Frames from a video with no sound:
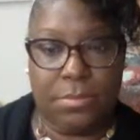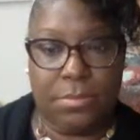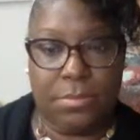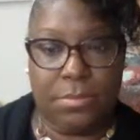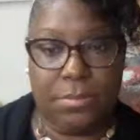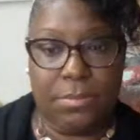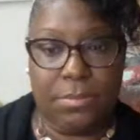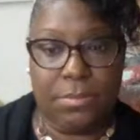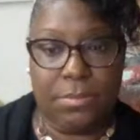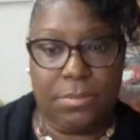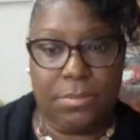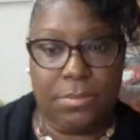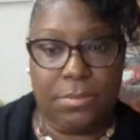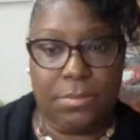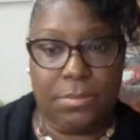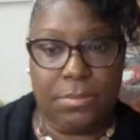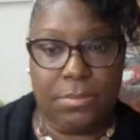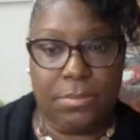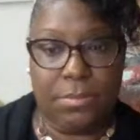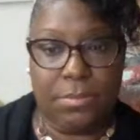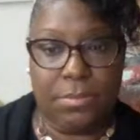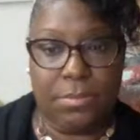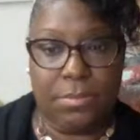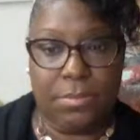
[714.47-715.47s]

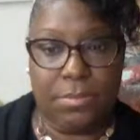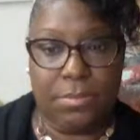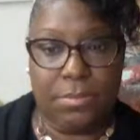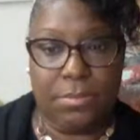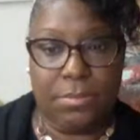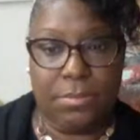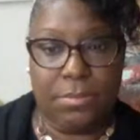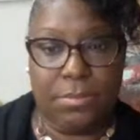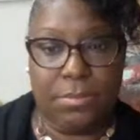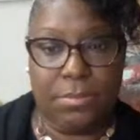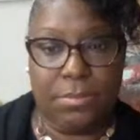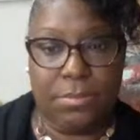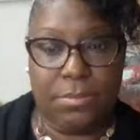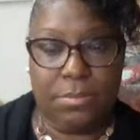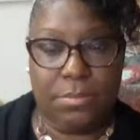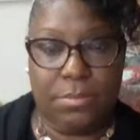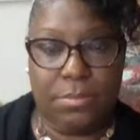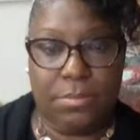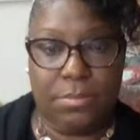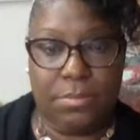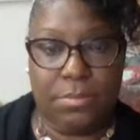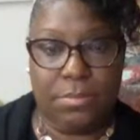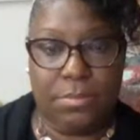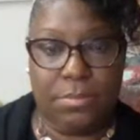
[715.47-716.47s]

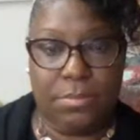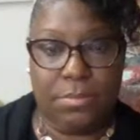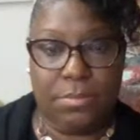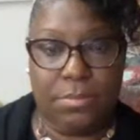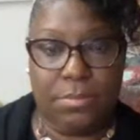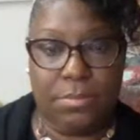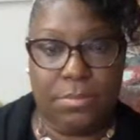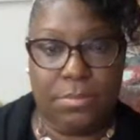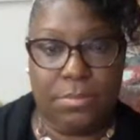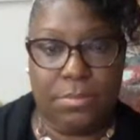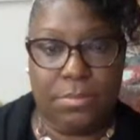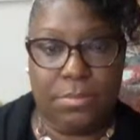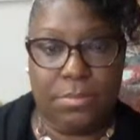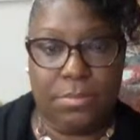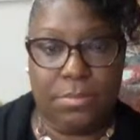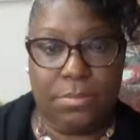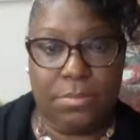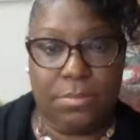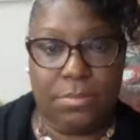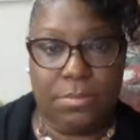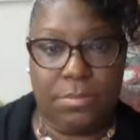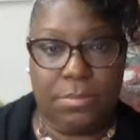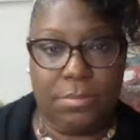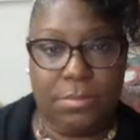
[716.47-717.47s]

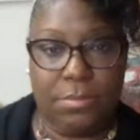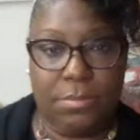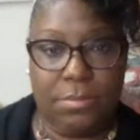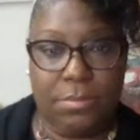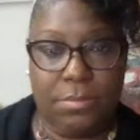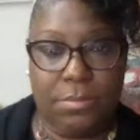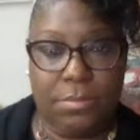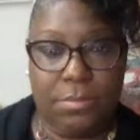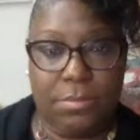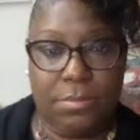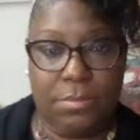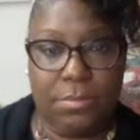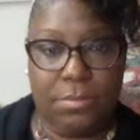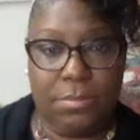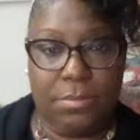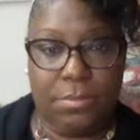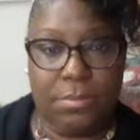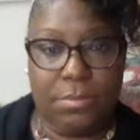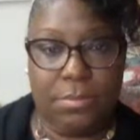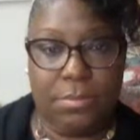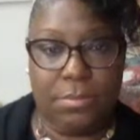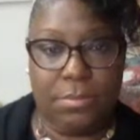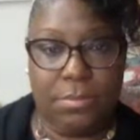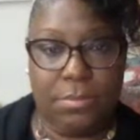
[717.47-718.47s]

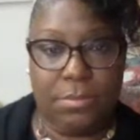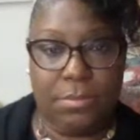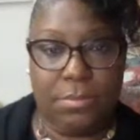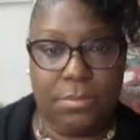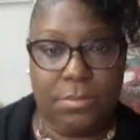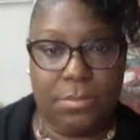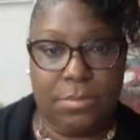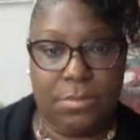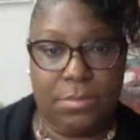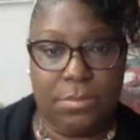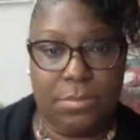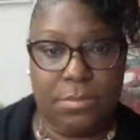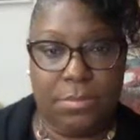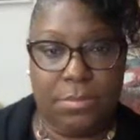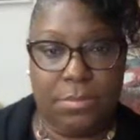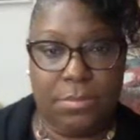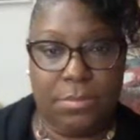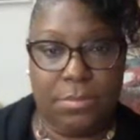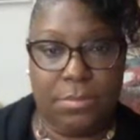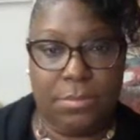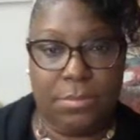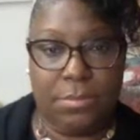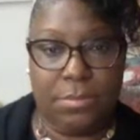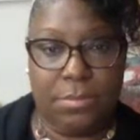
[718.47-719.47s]

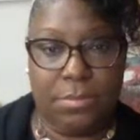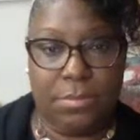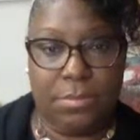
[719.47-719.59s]
This person isn't speaking.